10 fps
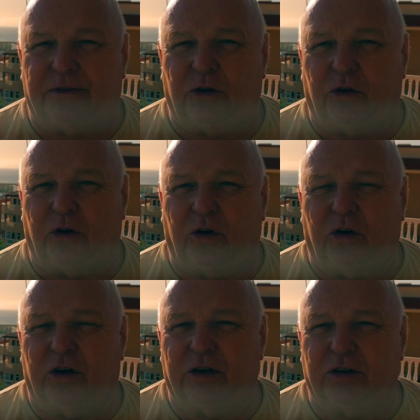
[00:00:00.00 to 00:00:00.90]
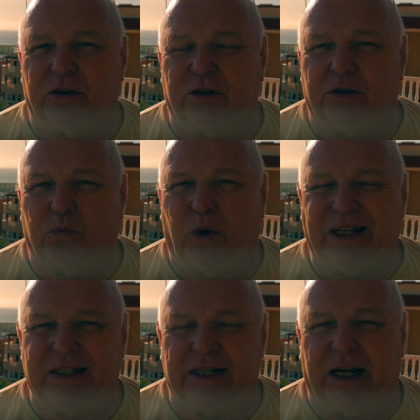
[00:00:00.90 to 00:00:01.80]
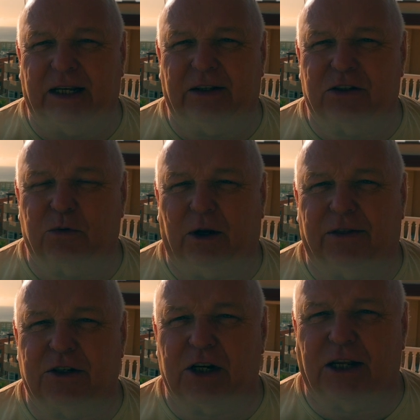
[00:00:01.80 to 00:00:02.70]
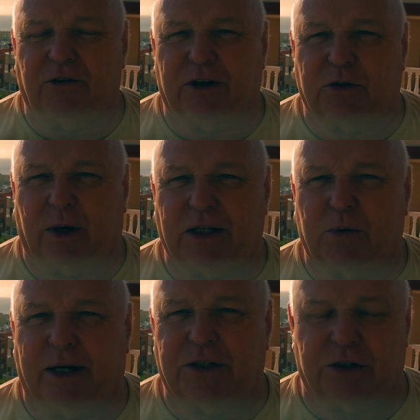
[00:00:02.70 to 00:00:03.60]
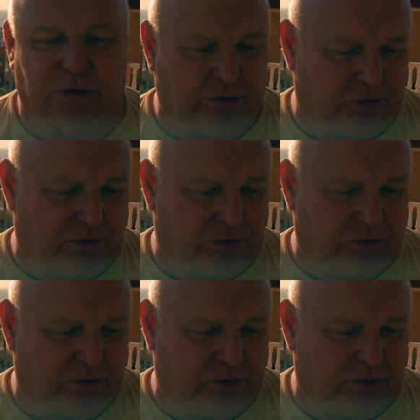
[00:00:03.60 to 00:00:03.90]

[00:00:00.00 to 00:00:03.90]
for Wednesday, the 12th of January, 2022.